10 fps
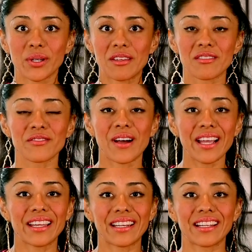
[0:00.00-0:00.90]
you can
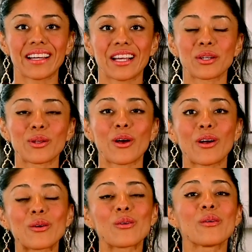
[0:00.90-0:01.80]
find at your
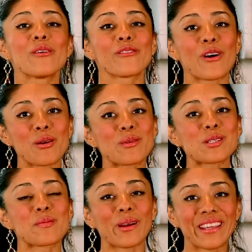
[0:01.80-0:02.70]
local
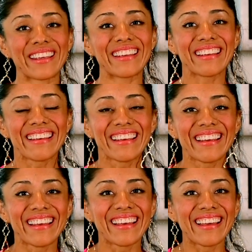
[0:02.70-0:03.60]
farmer's market.
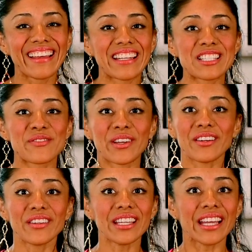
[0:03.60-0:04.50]
It is
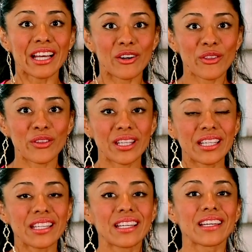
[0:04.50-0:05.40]
very
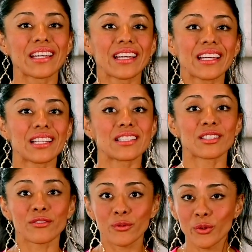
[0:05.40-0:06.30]
healthy, it is
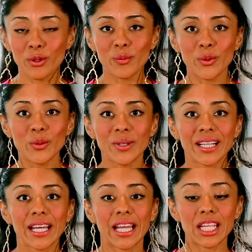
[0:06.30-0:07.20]
affordable,
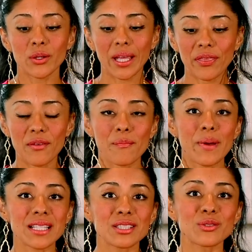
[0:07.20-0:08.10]
and you get the
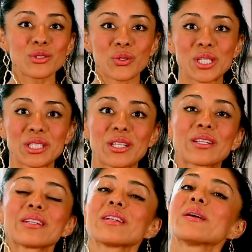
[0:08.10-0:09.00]
best
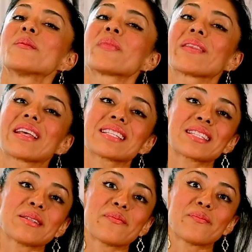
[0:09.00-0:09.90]
nutrition. That's
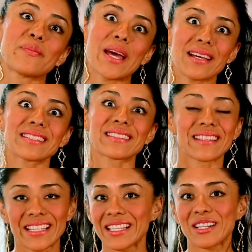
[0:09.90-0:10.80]
the
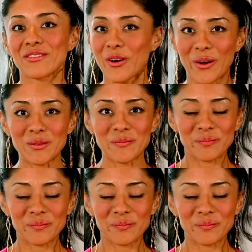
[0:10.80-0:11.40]
best thing of all.